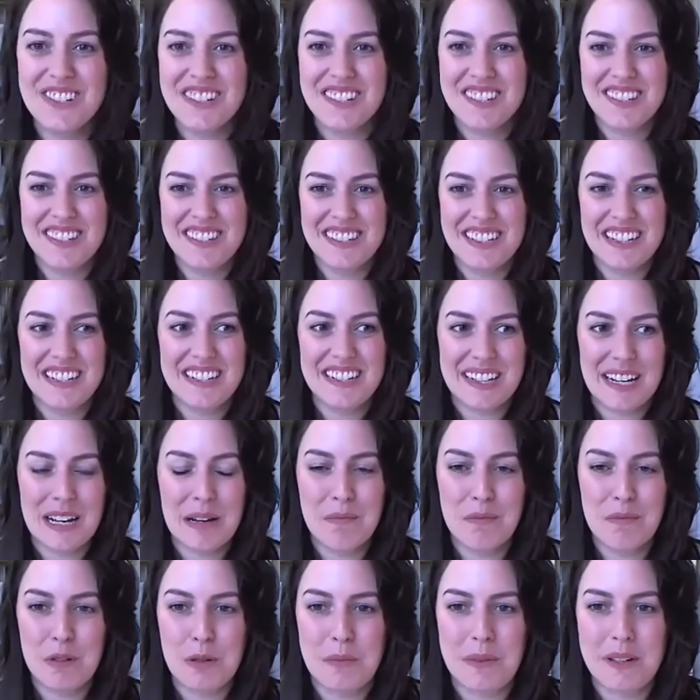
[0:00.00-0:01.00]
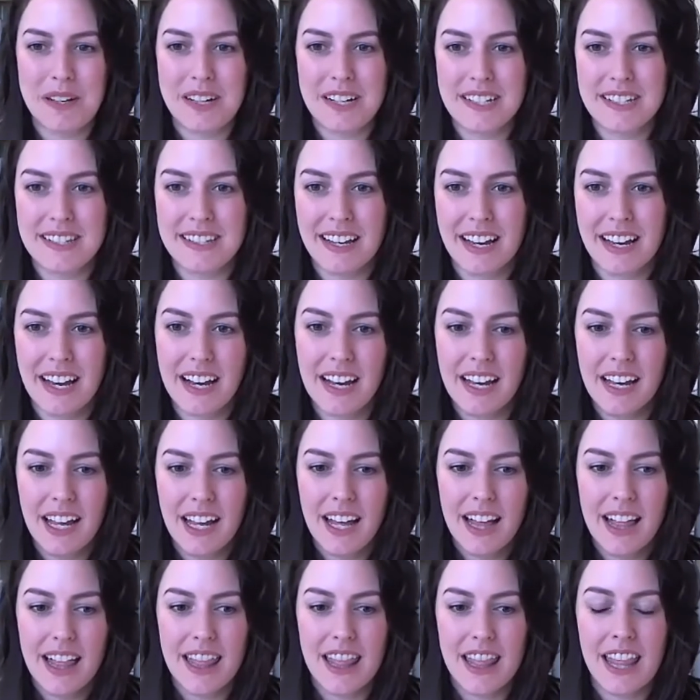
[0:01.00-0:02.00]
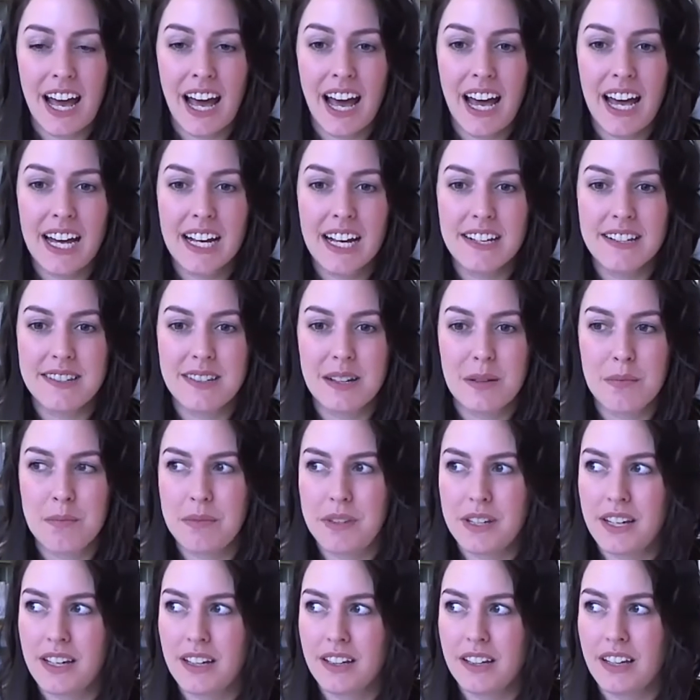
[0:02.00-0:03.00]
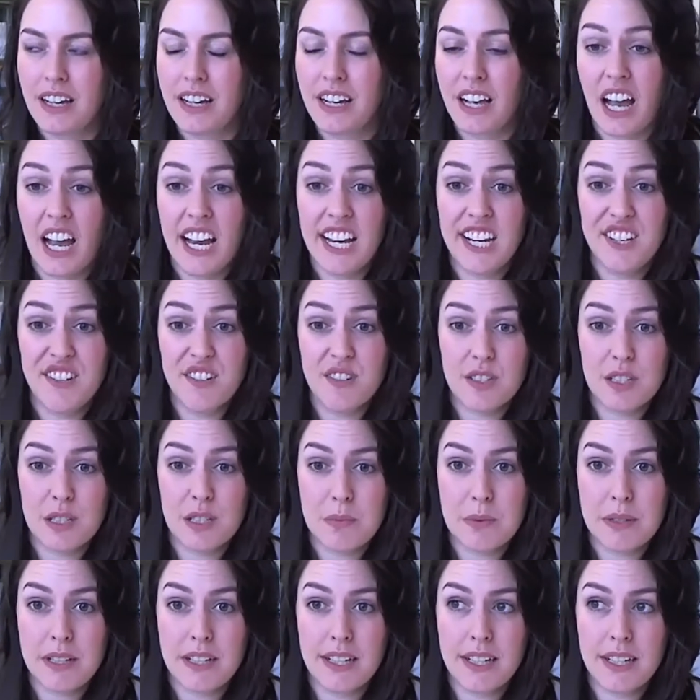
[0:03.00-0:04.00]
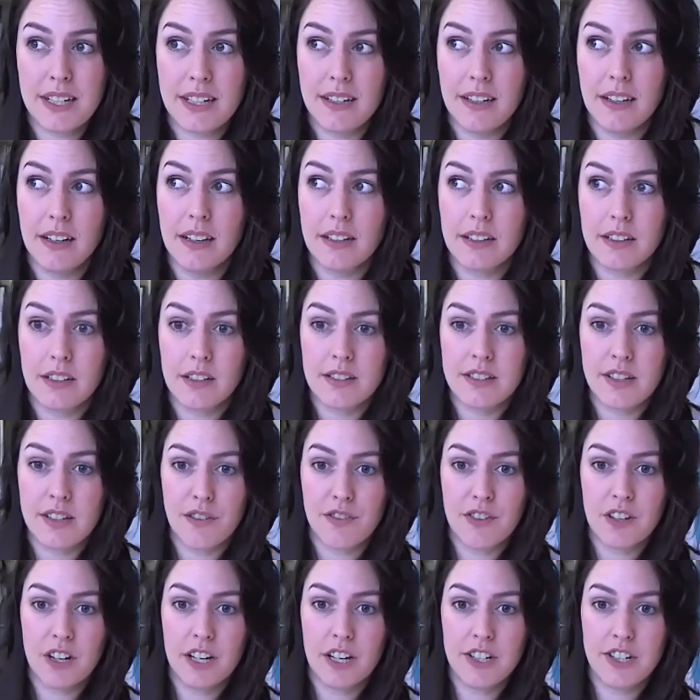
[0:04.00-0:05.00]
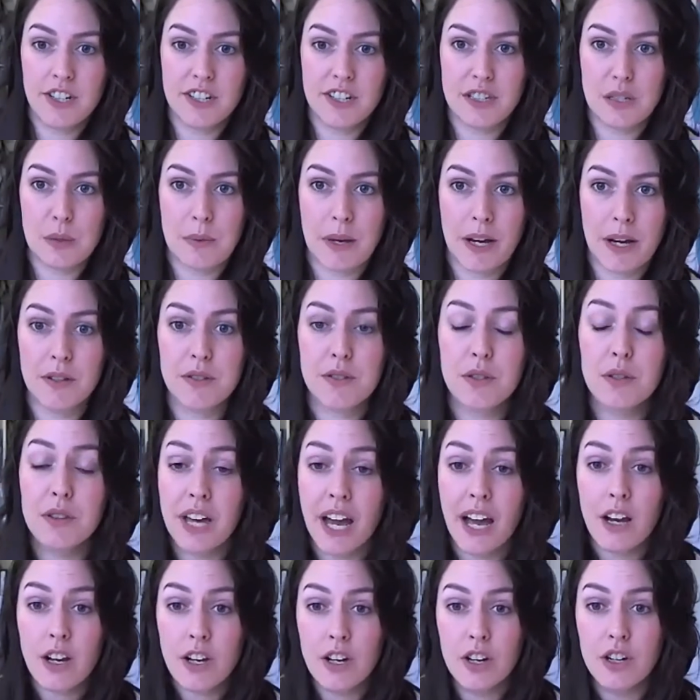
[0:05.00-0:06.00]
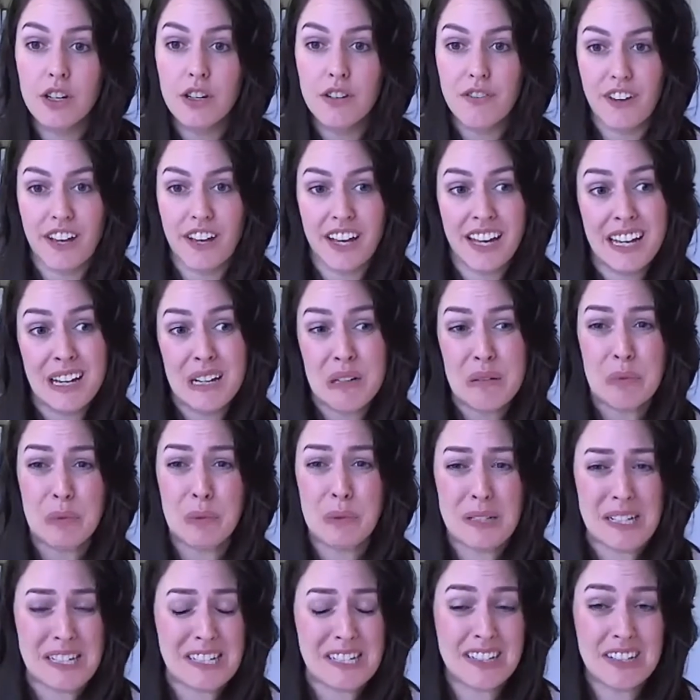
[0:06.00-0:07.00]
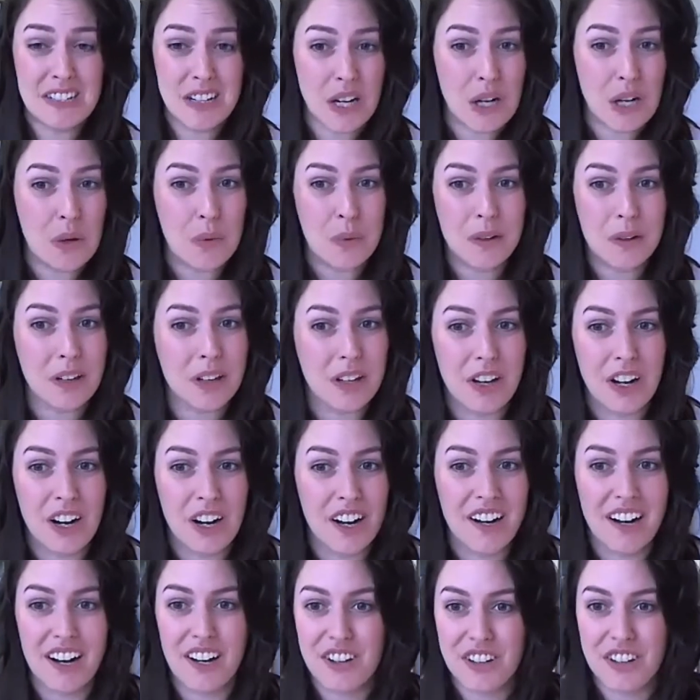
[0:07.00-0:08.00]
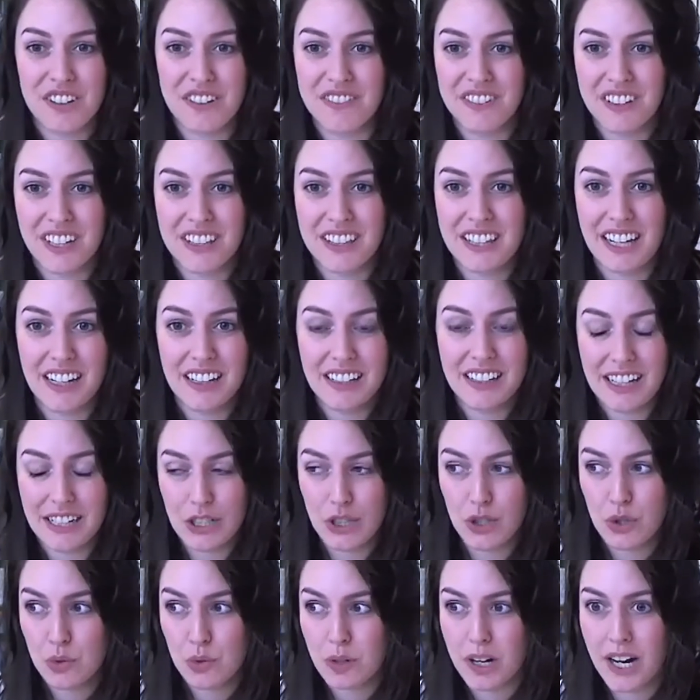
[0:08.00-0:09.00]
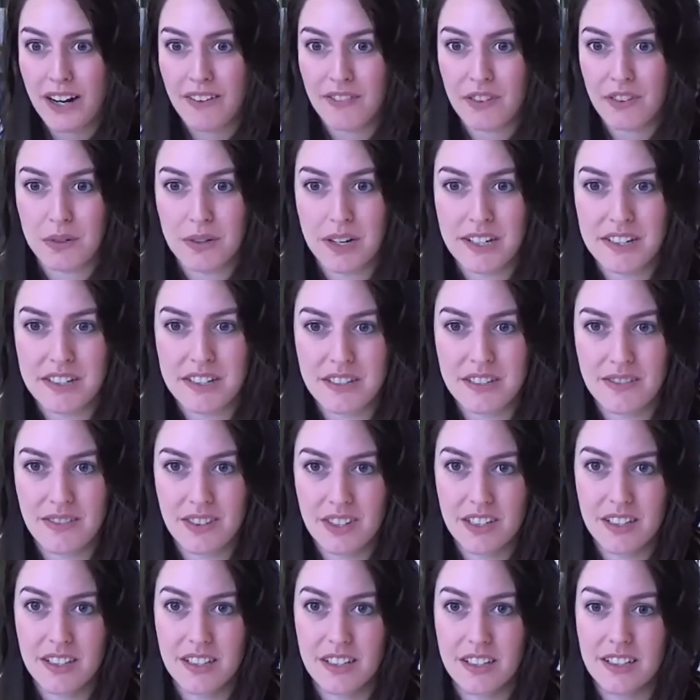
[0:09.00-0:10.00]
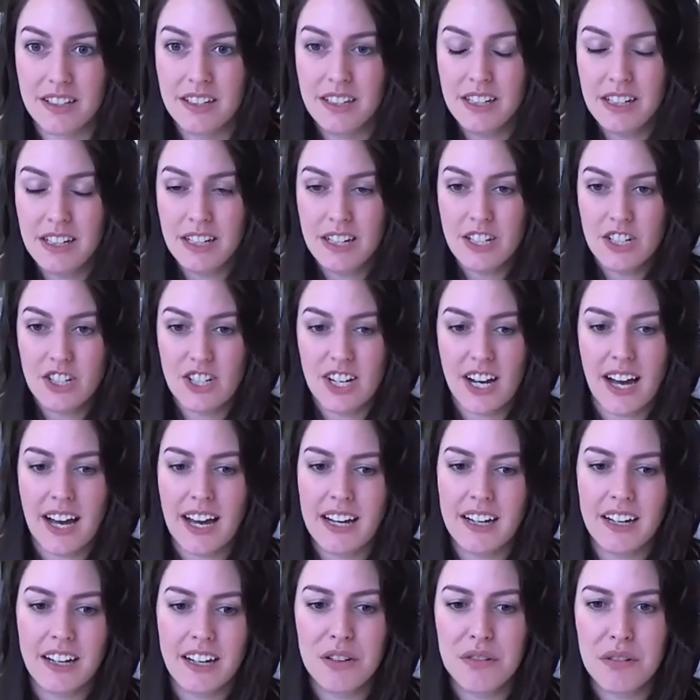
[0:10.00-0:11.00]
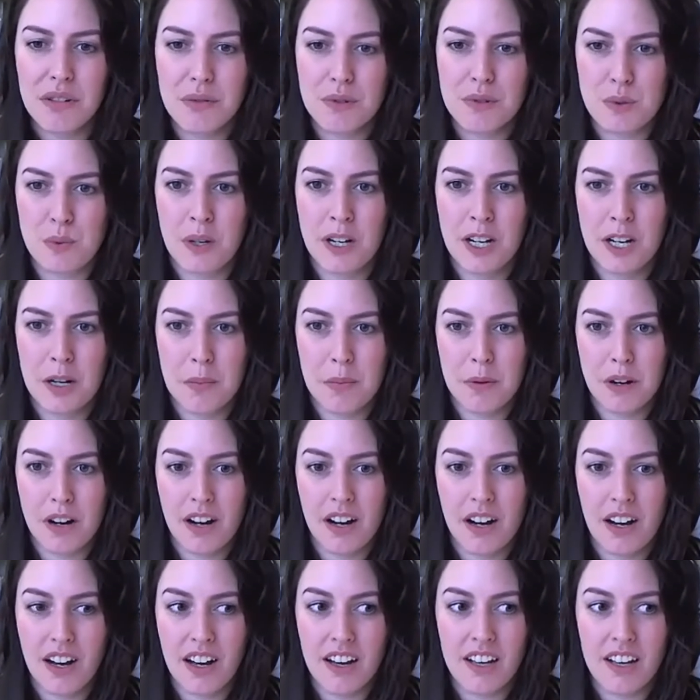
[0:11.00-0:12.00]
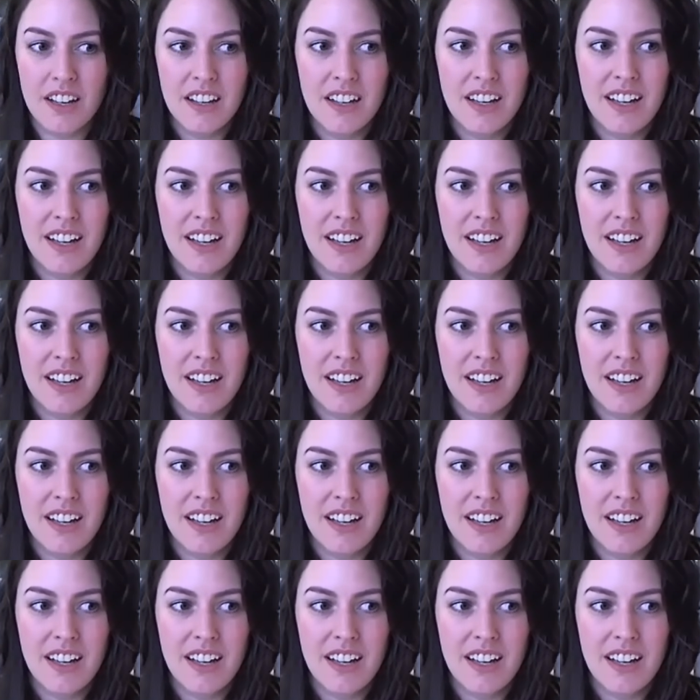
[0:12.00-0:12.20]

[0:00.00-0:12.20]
this as an example because like, that is something like I used to be self-conscious about. So that could have hit and stung really hard. And I could have let that like drive the rest of the chat. Another one was wear a bra.